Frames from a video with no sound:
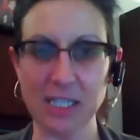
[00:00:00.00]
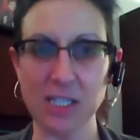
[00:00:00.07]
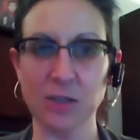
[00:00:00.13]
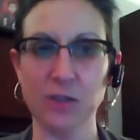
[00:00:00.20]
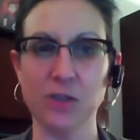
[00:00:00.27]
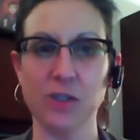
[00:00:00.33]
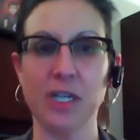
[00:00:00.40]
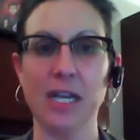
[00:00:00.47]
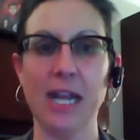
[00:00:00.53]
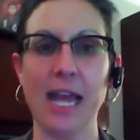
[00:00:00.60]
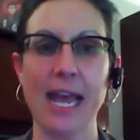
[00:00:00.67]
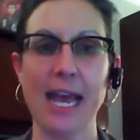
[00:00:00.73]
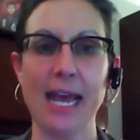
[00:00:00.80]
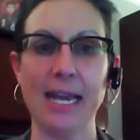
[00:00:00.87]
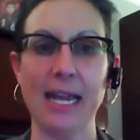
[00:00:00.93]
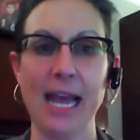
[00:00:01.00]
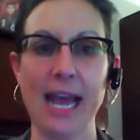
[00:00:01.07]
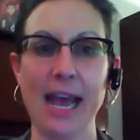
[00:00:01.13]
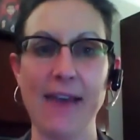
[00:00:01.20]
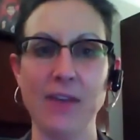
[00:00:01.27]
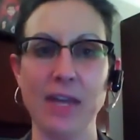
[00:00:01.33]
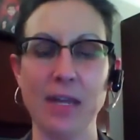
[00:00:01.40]
children and
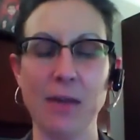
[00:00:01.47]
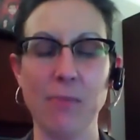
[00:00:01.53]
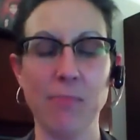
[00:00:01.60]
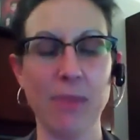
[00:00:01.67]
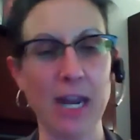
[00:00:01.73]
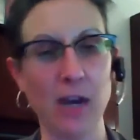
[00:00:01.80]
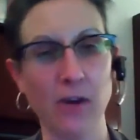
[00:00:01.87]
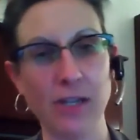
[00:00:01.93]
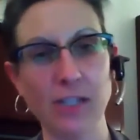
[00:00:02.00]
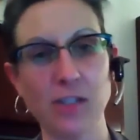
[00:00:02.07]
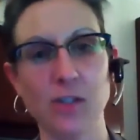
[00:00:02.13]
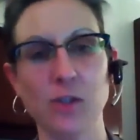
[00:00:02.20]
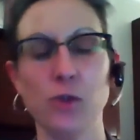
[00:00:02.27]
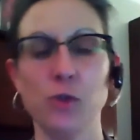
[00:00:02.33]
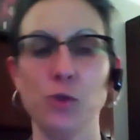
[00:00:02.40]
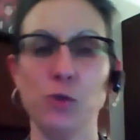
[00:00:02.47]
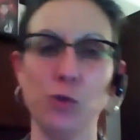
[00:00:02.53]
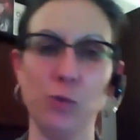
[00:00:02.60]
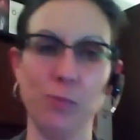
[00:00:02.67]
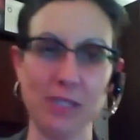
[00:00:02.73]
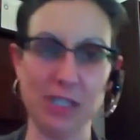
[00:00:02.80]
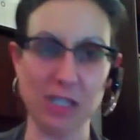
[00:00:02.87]
having parents do
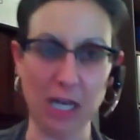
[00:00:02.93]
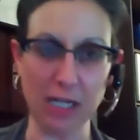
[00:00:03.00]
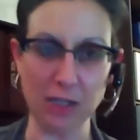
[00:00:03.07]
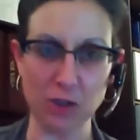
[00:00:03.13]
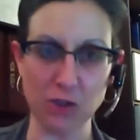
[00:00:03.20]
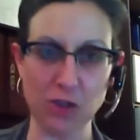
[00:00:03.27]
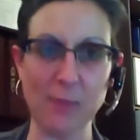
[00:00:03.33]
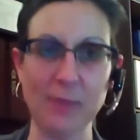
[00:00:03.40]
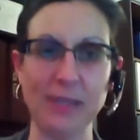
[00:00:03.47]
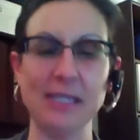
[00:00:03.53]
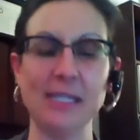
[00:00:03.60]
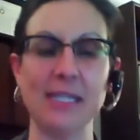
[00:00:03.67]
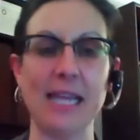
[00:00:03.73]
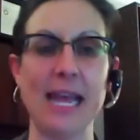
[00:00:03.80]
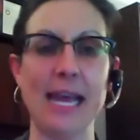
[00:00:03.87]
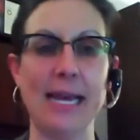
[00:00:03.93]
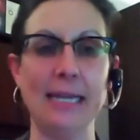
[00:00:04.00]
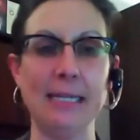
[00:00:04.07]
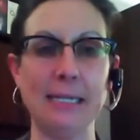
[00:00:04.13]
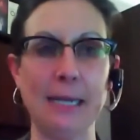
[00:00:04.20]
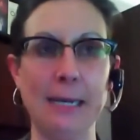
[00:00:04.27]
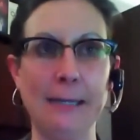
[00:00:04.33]
massage treatments
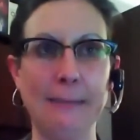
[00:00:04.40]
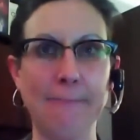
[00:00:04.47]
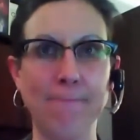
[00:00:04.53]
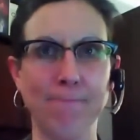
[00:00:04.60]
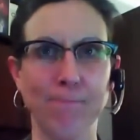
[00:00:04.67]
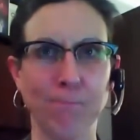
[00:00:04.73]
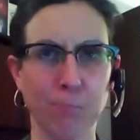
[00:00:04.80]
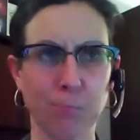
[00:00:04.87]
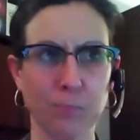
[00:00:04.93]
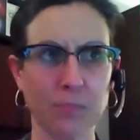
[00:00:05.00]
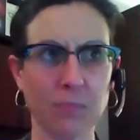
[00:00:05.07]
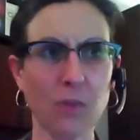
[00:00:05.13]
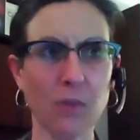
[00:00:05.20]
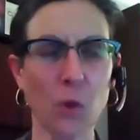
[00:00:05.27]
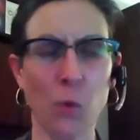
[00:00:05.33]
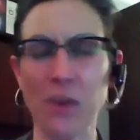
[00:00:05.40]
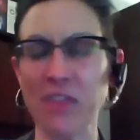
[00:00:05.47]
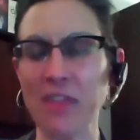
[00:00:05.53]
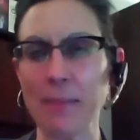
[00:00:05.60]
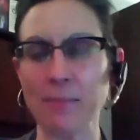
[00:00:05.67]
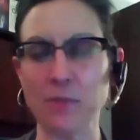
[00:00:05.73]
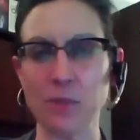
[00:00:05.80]
and with
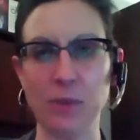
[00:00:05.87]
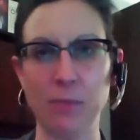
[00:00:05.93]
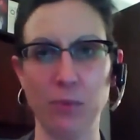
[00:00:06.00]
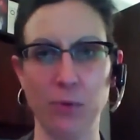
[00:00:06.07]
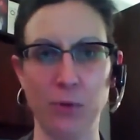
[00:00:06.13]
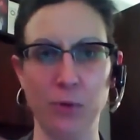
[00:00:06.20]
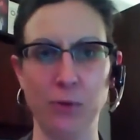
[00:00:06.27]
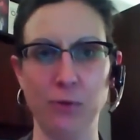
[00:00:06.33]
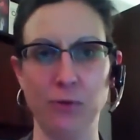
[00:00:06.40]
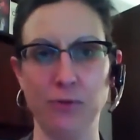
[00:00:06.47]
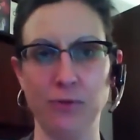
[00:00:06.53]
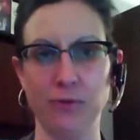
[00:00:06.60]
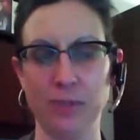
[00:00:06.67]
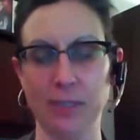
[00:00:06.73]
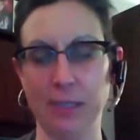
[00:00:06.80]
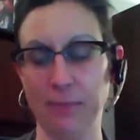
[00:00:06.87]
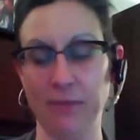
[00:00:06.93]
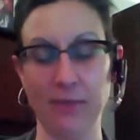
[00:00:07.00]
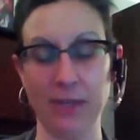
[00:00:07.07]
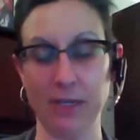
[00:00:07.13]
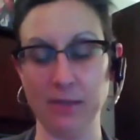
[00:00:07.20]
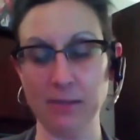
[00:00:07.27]
them to improve some
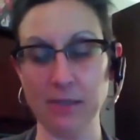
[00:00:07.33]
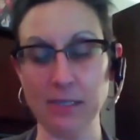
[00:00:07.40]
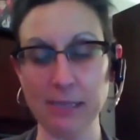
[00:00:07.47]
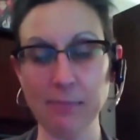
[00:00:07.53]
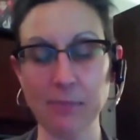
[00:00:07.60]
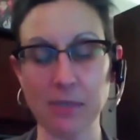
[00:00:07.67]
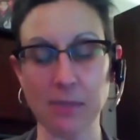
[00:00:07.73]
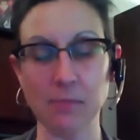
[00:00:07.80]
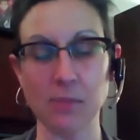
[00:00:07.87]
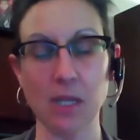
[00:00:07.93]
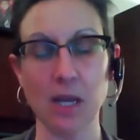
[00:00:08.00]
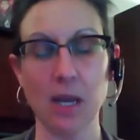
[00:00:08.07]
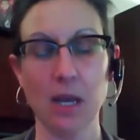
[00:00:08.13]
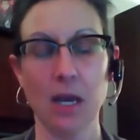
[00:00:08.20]
of their symptoms